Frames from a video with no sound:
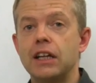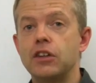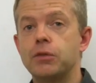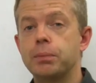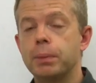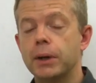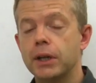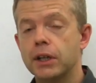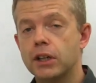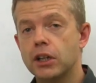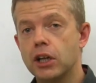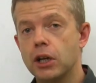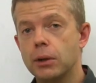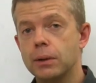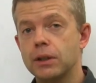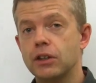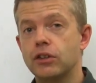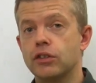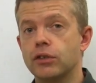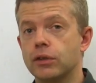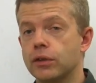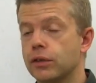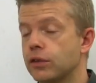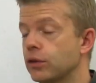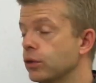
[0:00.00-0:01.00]
is by going
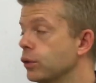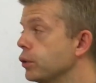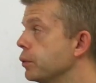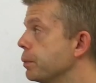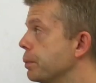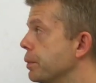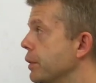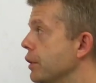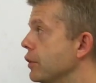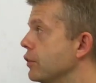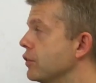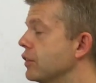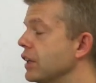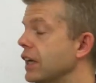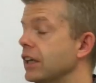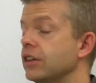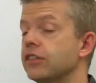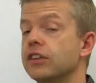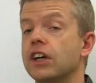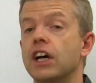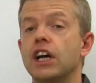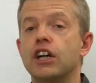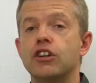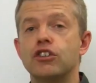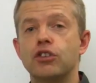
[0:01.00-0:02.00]
through a thought
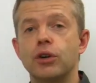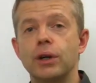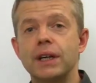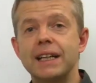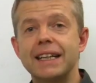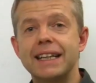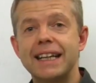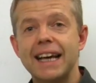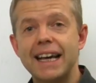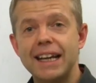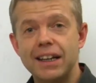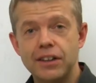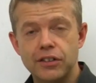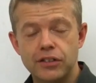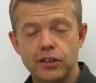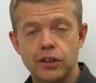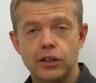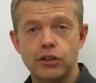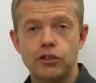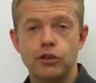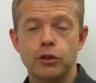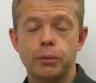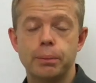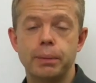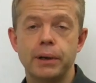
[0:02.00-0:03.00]
process, trying to get
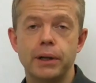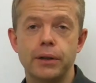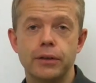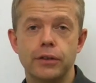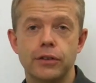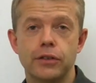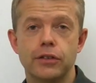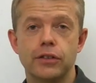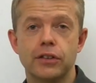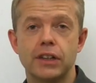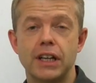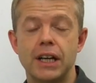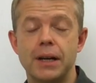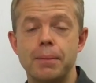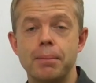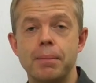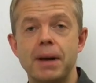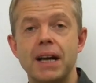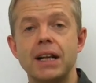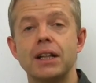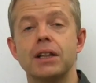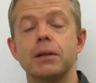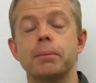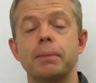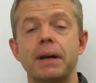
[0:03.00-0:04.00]
inside your opponent's skin,
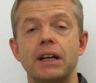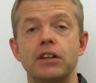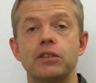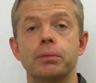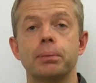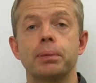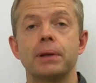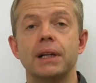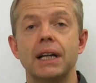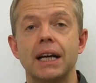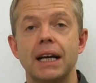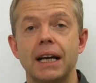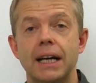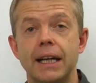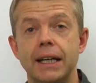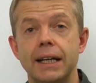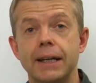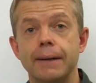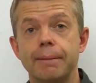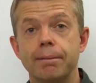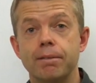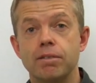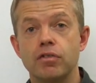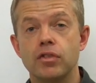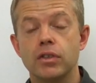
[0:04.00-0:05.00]
make the best
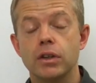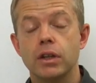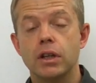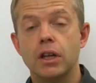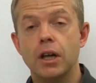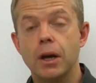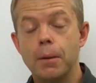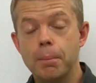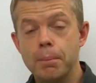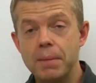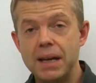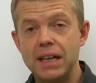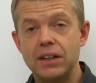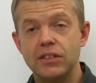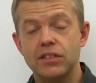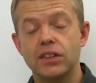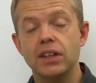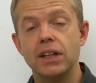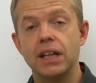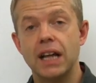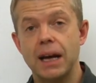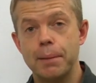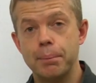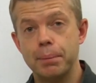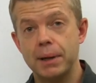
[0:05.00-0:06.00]
play, commit
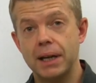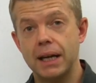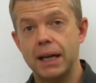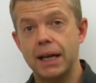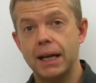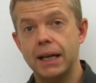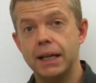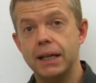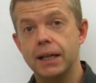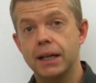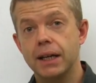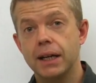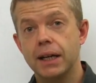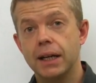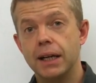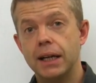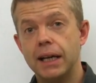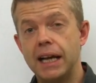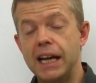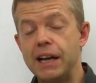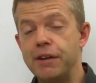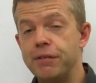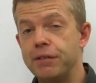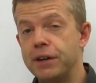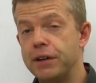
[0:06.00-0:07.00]
to that play,
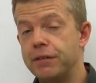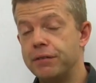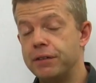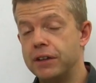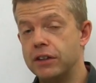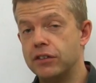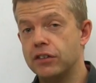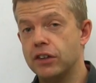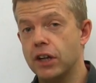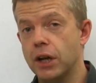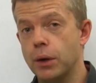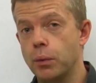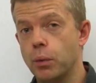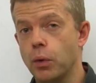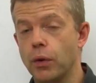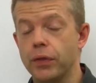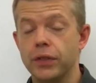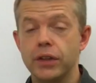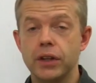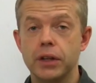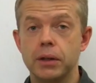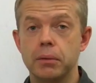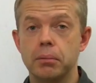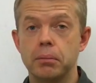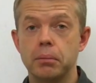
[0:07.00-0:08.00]
even if it's like
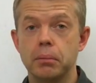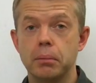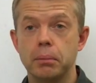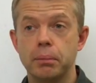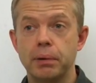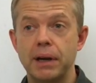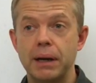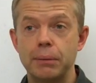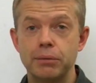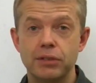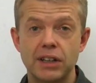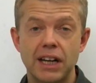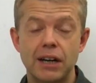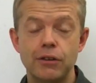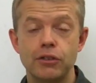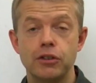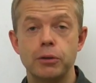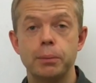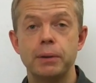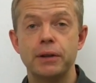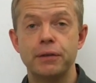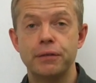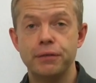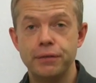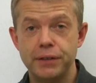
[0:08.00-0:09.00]
one that perhaps
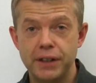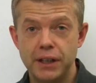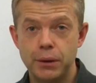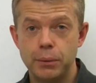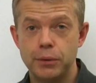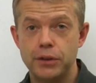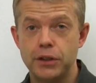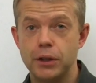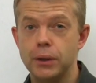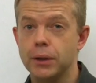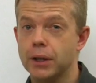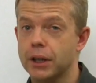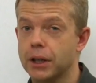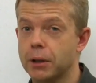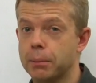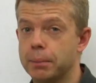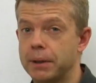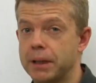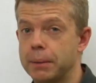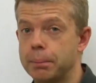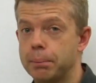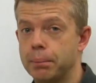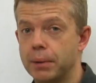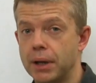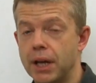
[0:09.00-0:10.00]
carries a bit of fear with you, like a
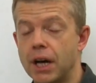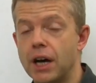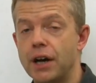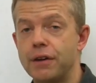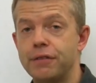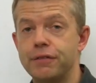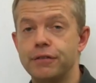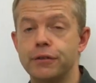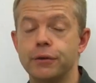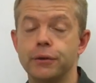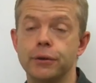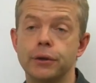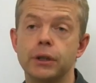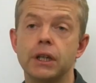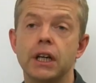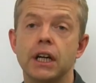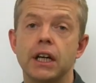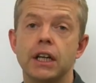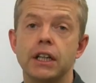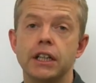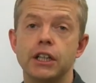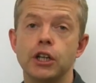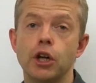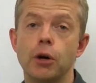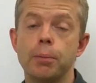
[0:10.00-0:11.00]
big bluff or,
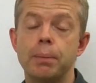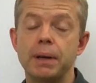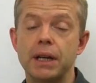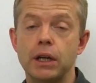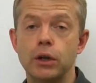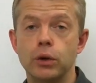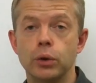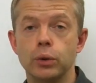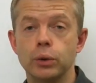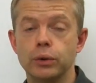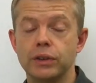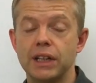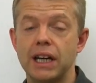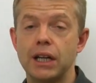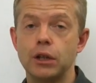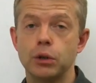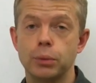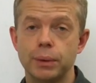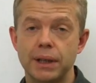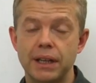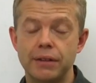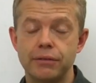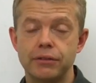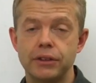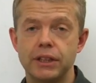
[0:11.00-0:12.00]
you know, a big cool down
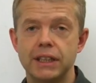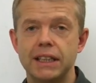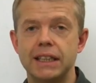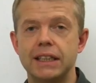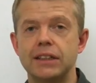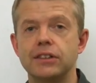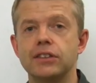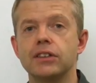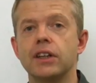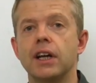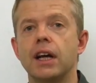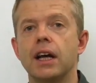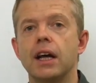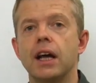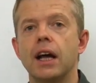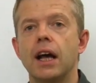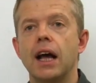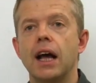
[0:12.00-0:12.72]
or whatever it is,